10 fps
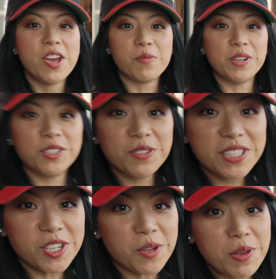When
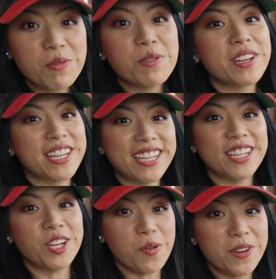Lewis told me we were gonna
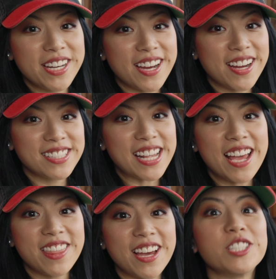get Coney dogs,
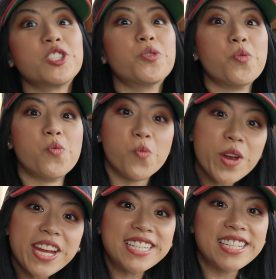I thought,
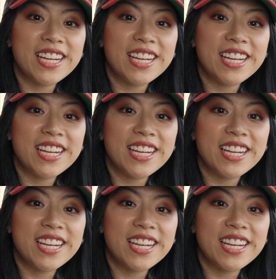sweet,